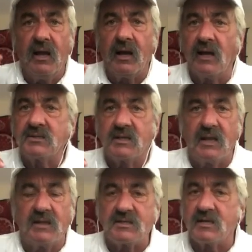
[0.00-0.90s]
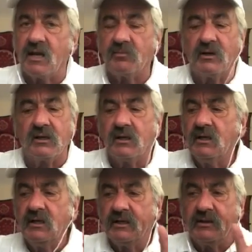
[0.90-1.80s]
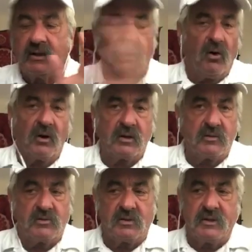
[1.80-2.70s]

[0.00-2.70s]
and I said, that's it. I'm going to go